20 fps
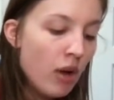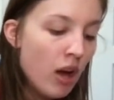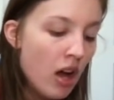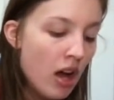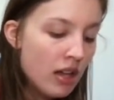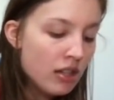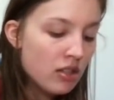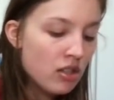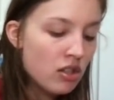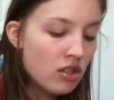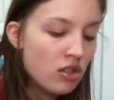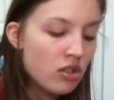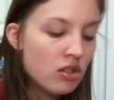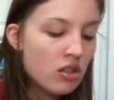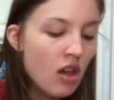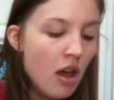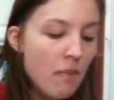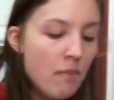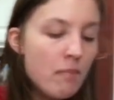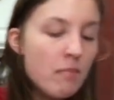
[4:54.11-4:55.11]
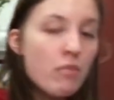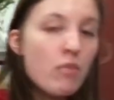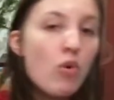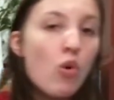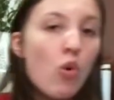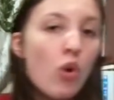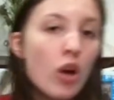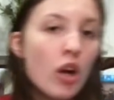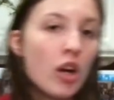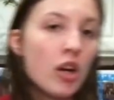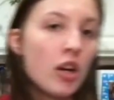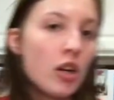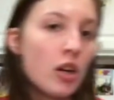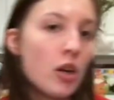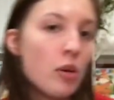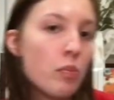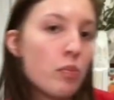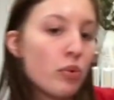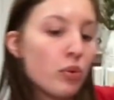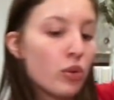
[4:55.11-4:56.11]
bought some more
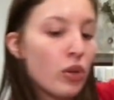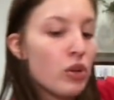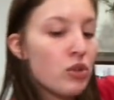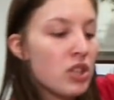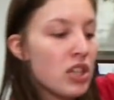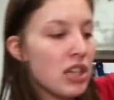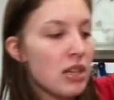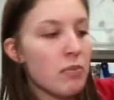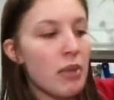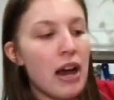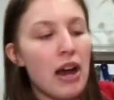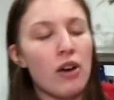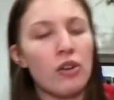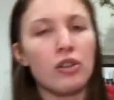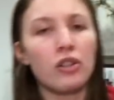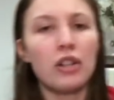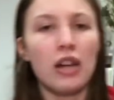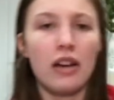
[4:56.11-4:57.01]
protein powder.